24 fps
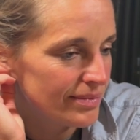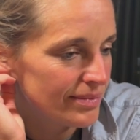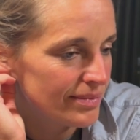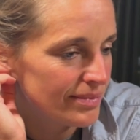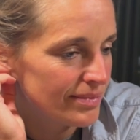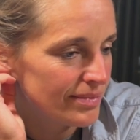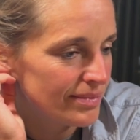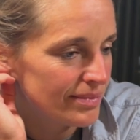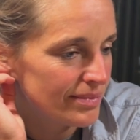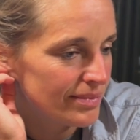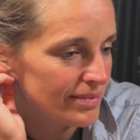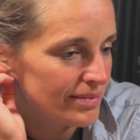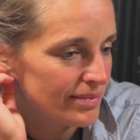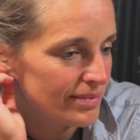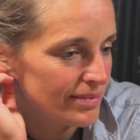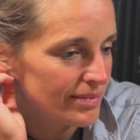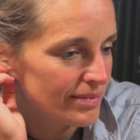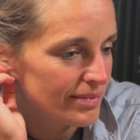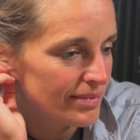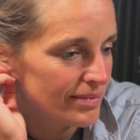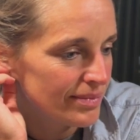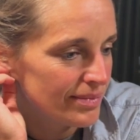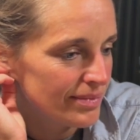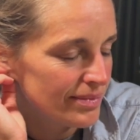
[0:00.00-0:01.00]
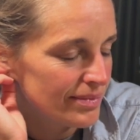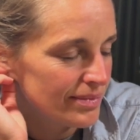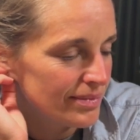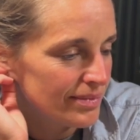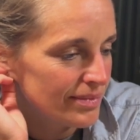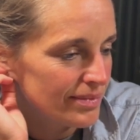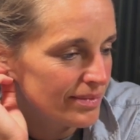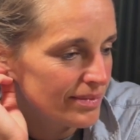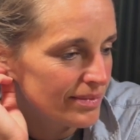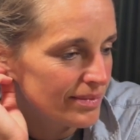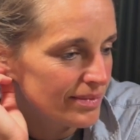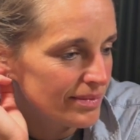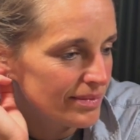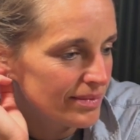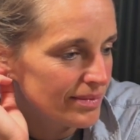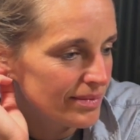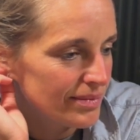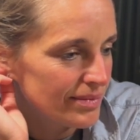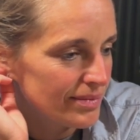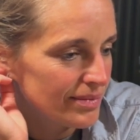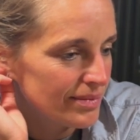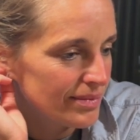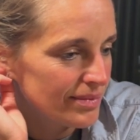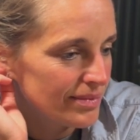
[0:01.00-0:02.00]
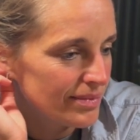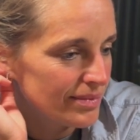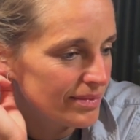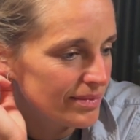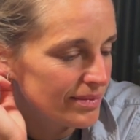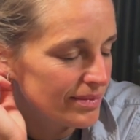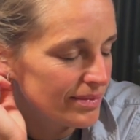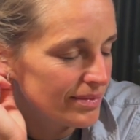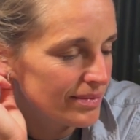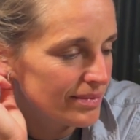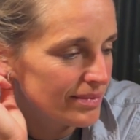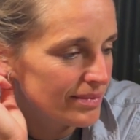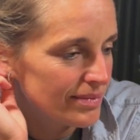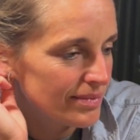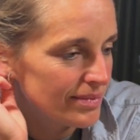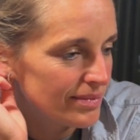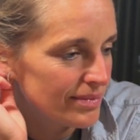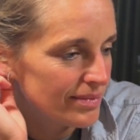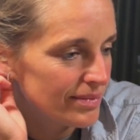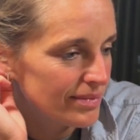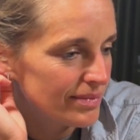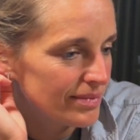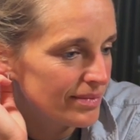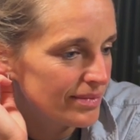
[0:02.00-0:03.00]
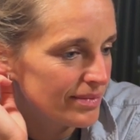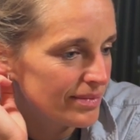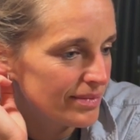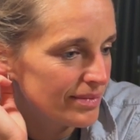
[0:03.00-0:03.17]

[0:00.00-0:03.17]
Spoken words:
No words are spoken by the person on screen.